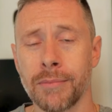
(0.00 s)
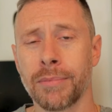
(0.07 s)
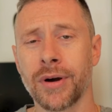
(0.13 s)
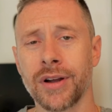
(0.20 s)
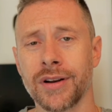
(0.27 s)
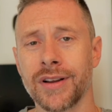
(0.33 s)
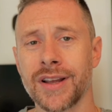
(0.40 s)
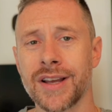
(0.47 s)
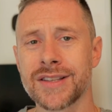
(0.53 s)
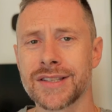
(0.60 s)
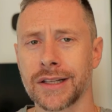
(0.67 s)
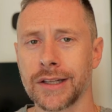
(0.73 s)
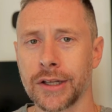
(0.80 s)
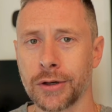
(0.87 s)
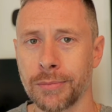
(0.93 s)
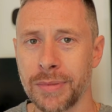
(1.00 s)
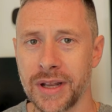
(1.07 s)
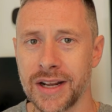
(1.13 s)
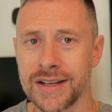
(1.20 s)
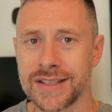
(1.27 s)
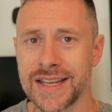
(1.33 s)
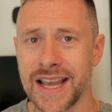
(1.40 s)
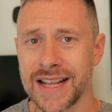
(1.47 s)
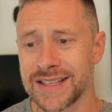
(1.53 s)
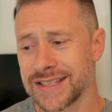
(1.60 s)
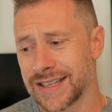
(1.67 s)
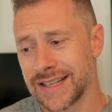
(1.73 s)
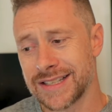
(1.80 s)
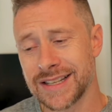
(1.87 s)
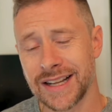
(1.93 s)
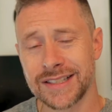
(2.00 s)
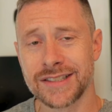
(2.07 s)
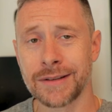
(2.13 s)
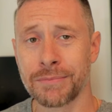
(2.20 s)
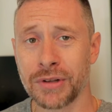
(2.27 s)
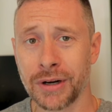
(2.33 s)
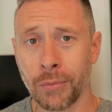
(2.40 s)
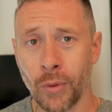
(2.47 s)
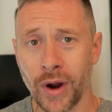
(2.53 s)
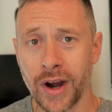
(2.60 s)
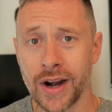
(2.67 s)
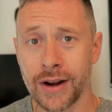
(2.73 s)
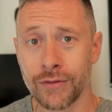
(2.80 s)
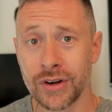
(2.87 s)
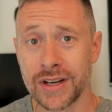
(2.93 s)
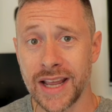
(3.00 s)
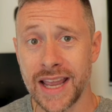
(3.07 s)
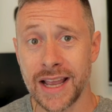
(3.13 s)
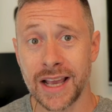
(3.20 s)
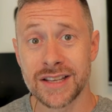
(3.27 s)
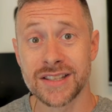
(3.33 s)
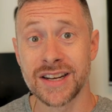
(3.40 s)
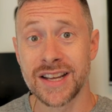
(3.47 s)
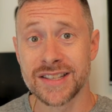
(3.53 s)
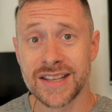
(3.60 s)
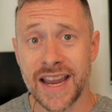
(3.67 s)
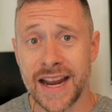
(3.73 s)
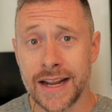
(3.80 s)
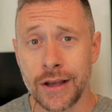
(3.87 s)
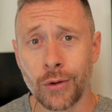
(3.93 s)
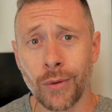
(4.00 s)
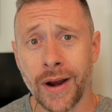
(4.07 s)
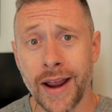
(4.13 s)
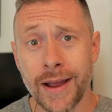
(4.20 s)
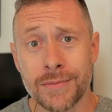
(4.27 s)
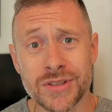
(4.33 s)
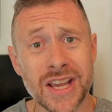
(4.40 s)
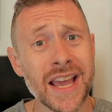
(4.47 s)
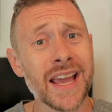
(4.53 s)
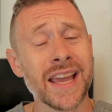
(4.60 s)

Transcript: But it's a little bit intense. It's not something I'm wearing every day because it is 80 grams.